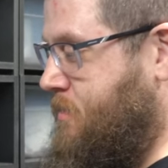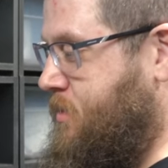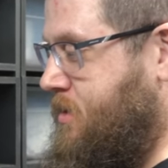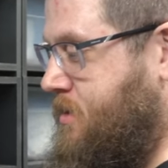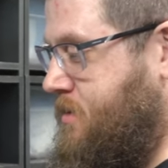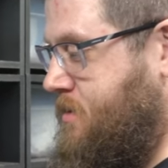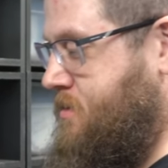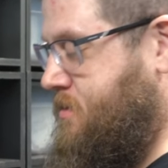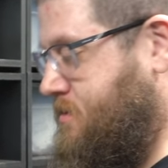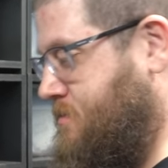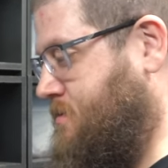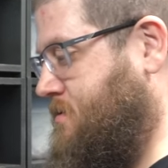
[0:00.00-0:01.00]

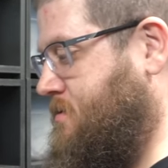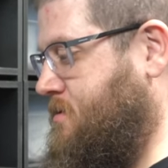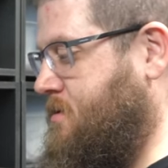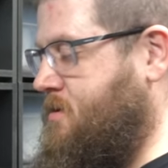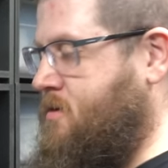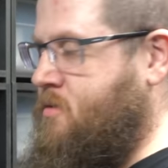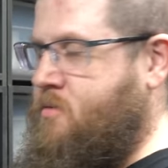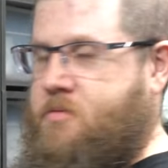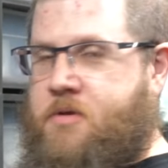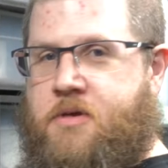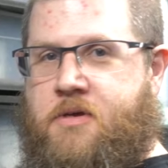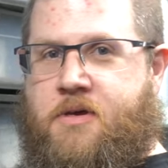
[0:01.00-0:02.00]
because, you know,
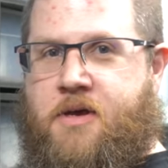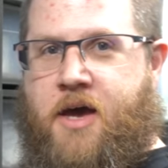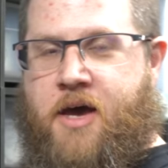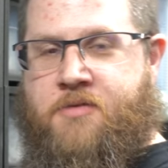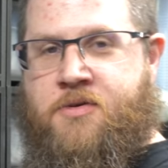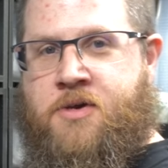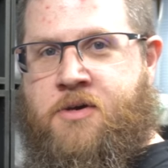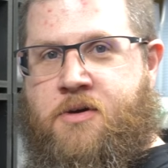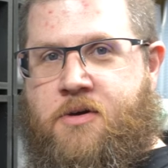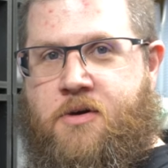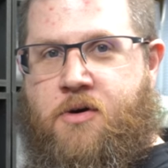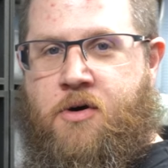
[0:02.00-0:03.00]
having
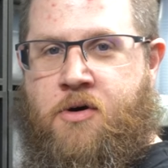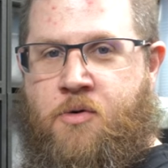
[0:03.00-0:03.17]
a